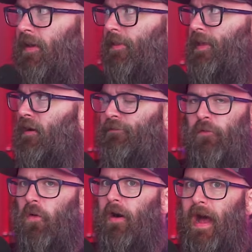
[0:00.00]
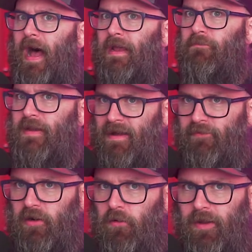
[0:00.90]
Therefore, I'm
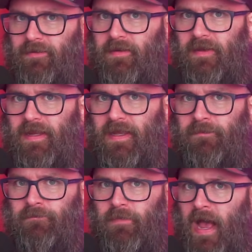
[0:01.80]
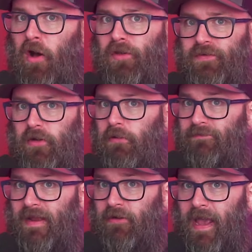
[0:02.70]
never going to need it. I also have
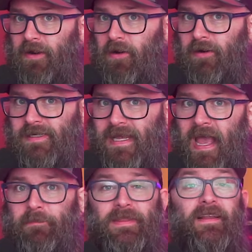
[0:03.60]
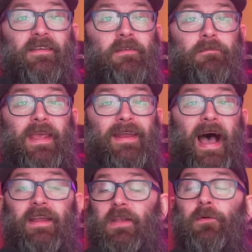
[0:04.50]
never had a heart attack, but that doesn't mean
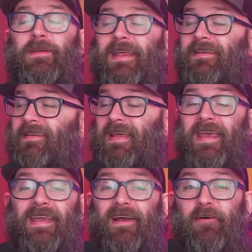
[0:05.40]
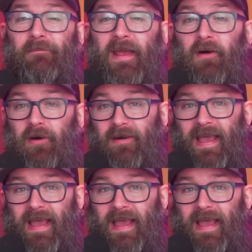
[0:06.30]
I don't need to take care of my heart